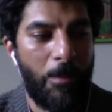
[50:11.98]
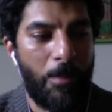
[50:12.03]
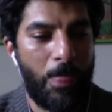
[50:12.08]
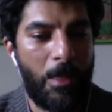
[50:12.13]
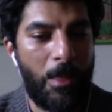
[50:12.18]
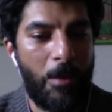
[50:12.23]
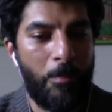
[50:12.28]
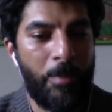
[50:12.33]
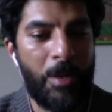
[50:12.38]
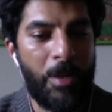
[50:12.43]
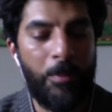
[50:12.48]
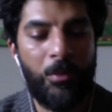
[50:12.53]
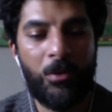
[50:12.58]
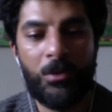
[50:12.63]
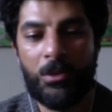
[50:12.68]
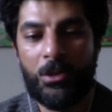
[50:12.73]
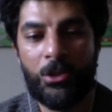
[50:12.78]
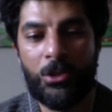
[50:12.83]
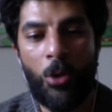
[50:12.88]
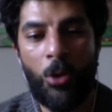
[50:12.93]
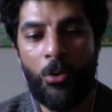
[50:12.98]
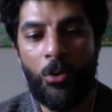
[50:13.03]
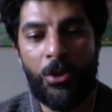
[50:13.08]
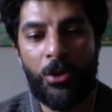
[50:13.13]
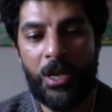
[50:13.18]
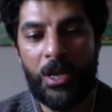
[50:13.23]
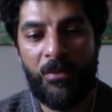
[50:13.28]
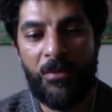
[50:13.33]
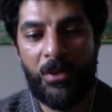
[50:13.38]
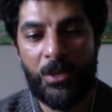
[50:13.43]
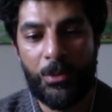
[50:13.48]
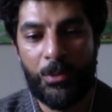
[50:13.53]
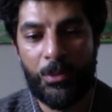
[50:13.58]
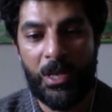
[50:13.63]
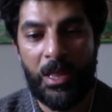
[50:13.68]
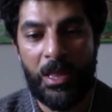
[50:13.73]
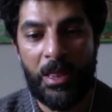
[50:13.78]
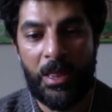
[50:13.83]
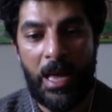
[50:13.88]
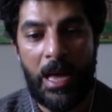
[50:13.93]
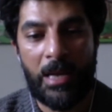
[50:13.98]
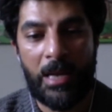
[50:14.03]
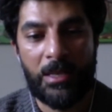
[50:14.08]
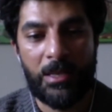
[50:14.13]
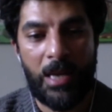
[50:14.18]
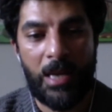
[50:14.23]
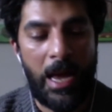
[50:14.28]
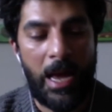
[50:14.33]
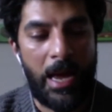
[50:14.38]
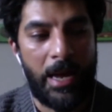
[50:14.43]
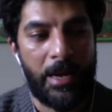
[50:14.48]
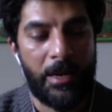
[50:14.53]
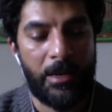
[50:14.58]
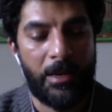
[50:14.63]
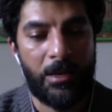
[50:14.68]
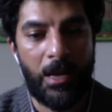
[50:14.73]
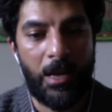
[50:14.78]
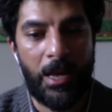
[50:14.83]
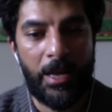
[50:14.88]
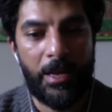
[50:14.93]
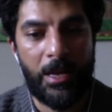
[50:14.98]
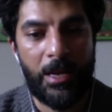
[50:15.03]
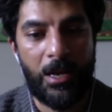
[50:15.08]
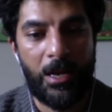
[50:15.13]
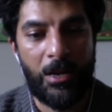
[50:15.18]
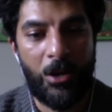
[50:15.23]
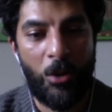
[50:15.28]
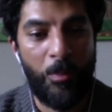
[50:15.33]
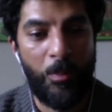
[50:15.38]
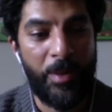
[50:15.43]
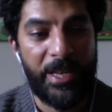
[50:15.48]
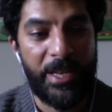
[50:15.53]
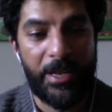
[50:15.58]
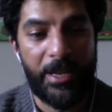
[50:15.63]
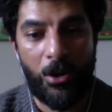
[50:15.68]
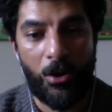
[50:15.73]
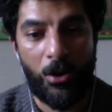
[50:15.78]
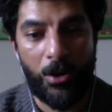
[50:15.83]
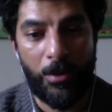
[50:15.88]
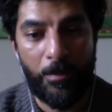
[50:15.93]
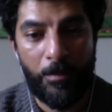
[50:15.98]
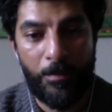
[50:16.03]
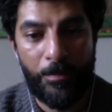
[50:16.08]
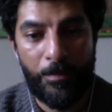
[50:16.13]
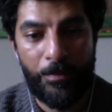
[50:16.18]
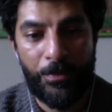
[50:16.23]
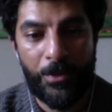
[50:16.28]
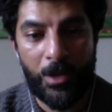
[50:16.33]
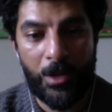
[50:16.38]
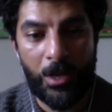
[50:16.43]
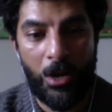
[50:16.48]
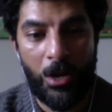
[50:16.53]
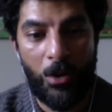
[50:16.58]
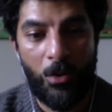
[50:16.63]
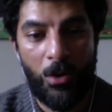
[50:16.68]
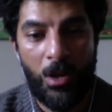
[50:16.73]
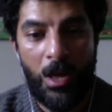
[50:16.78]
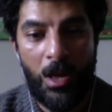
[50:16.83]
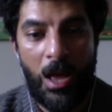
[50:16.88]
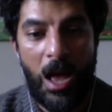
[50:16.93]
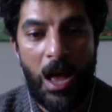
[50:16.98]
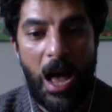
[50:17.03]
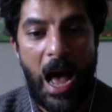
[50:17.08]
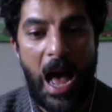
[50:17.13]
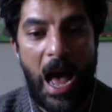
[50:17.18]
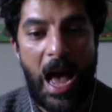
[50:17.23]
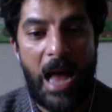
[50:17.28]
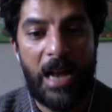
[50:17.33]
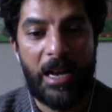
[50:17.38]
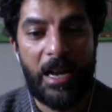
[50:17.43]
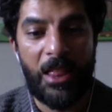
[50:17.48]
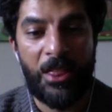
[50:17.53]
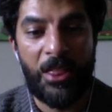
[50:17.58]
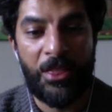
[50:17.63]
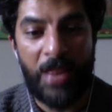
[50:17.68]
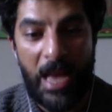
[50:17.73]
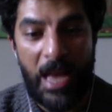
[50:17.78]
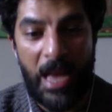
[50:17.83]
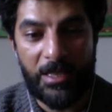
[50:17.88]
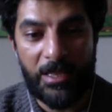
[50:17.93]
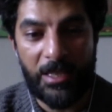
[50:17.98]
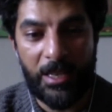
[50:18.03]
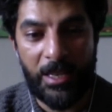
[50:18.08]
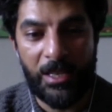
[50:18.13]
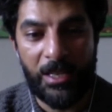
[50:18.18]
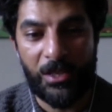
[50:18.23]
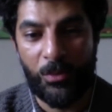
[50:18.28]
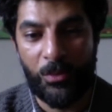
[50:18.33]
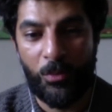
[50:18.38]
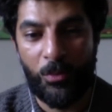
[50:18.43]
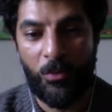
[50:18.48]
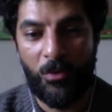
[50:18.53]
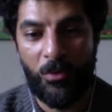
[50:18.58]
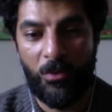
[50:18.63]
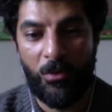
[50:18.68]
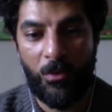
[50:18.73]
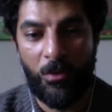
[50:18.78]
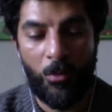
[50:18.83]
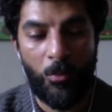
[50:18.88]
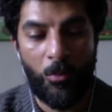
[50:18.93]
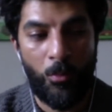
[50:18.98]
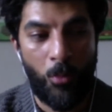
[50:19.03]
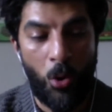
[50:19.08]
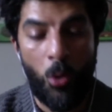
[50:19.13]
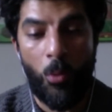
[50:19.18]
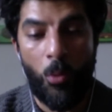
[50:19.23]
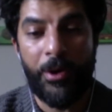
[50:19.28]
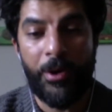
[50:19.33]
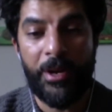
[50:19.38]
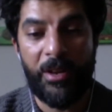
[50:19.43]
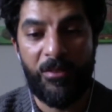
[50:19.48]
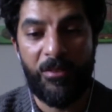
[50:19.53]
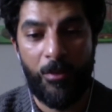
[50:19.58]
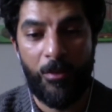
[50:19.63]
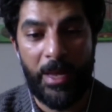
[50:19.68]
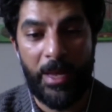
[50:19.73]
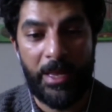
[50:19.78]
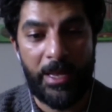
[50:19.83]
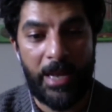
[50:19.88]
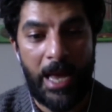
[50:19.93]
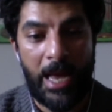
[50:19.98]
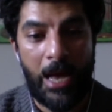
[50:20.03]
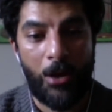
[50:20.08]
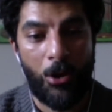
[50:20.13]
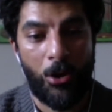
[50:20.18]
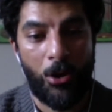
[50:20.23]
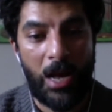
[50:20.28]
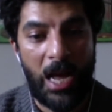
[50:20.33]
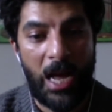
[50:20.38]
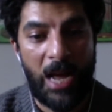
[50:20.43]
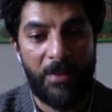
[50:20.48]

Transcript: People don't know the difference between that and a opinion column, you know, and that is more worrying for me than how long I had